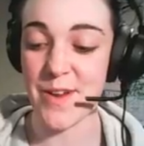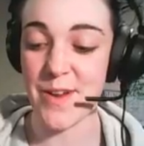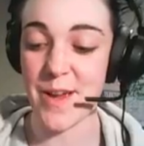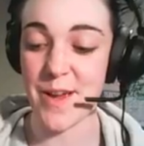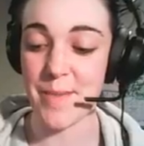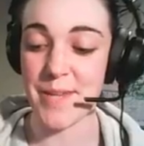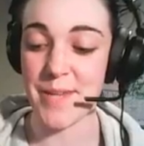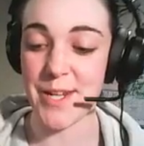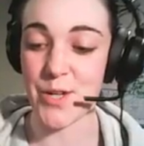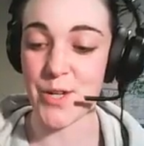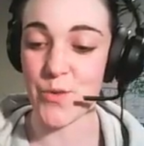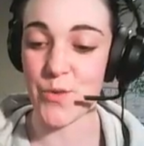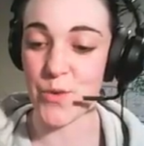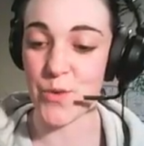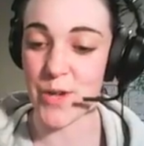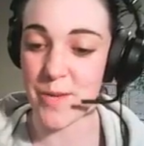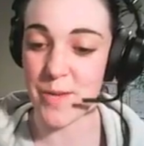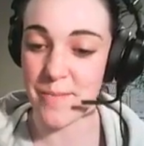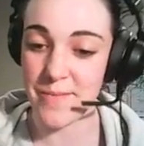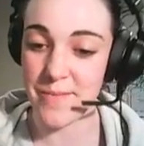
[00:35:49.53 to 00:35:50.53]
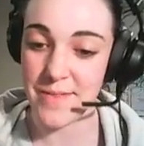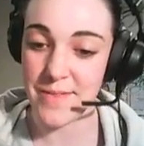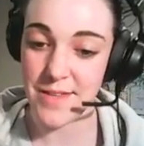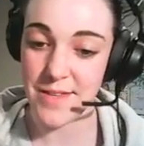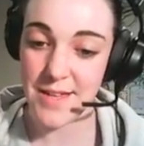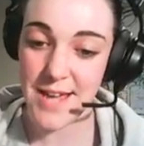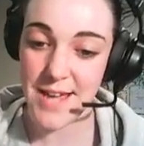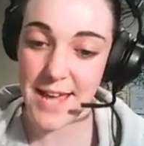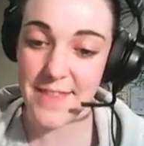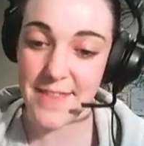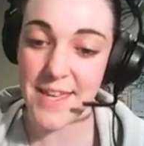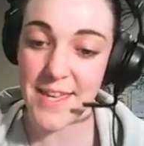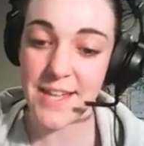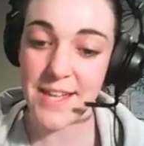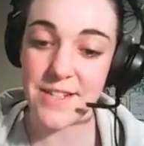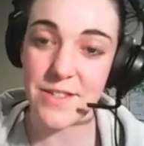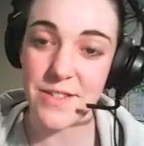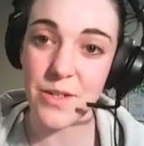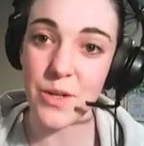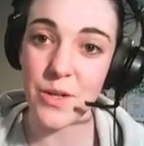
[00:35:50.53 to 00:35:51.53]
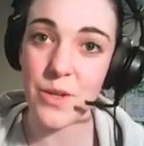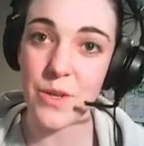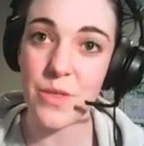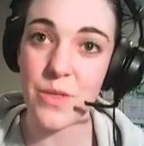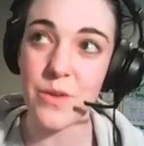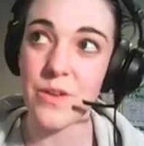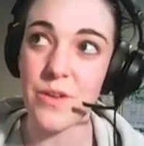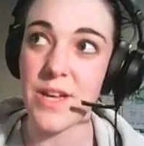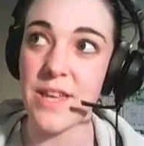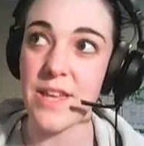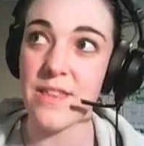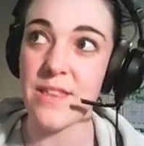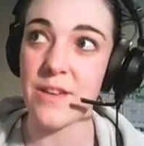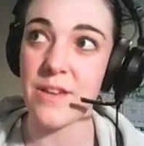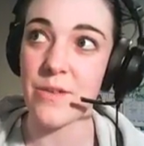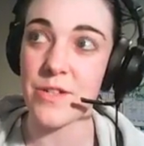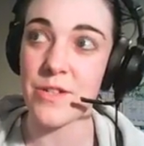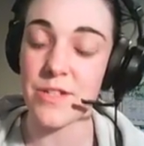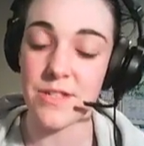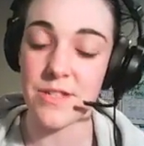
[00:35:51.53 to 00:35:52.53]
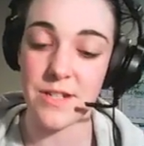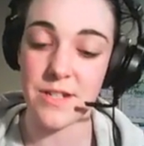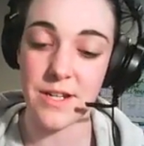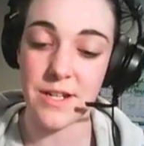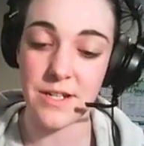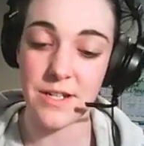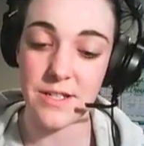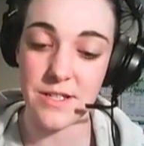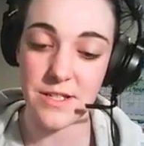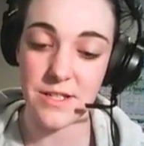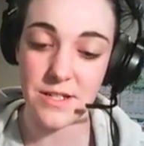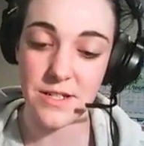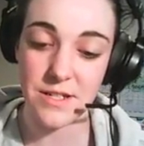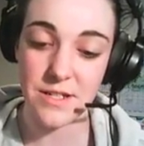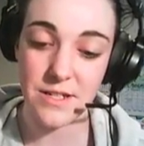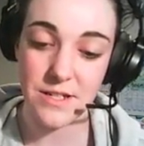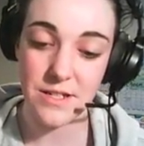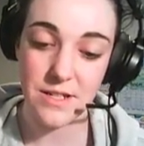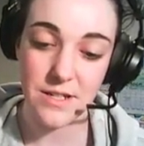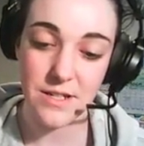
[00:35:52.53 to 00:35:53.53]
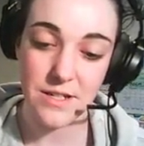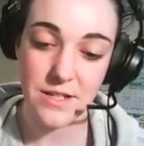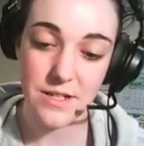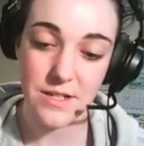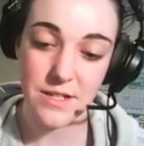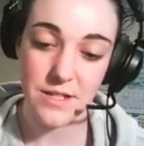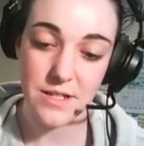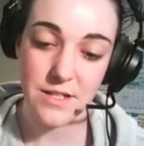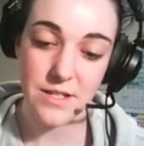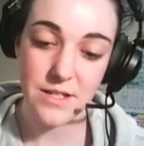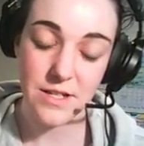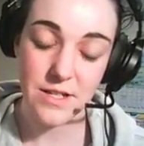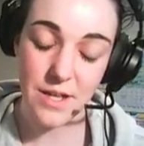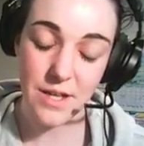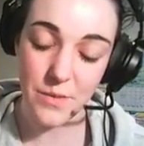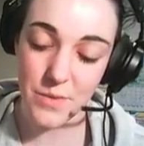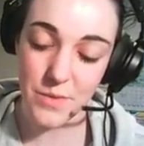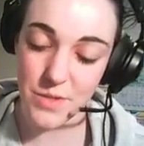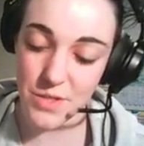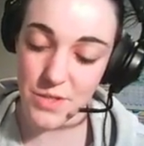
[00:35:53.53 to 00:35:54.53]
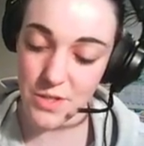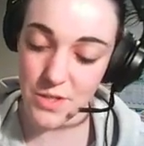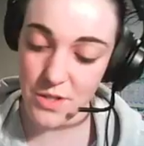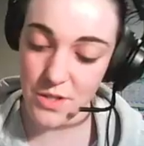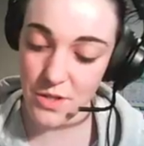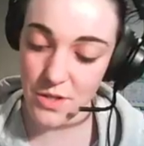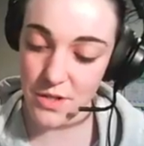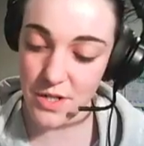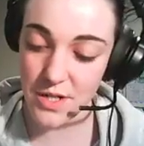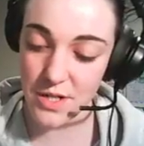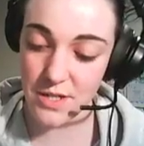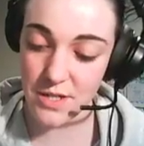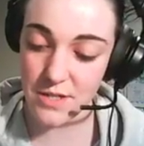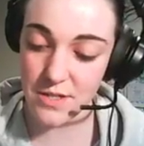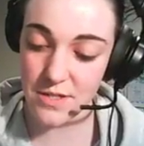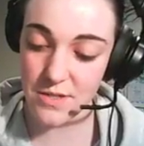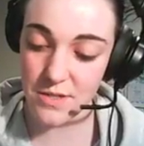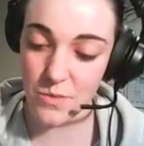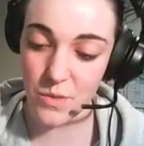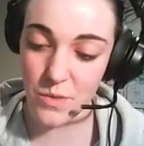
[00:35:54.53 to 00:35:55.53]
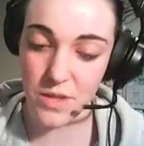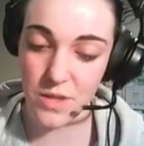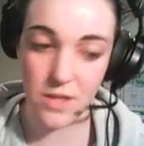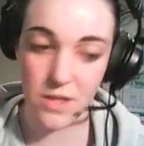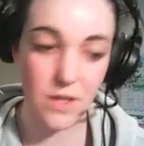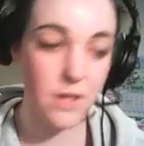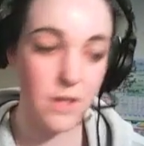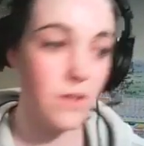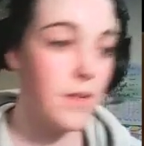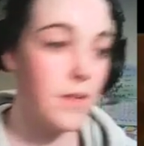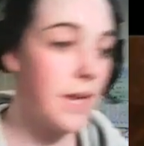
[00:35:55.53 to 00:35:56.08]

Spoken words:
I'm going to draw him. And the ink doesn't go through either, which is nice. I was curious whether...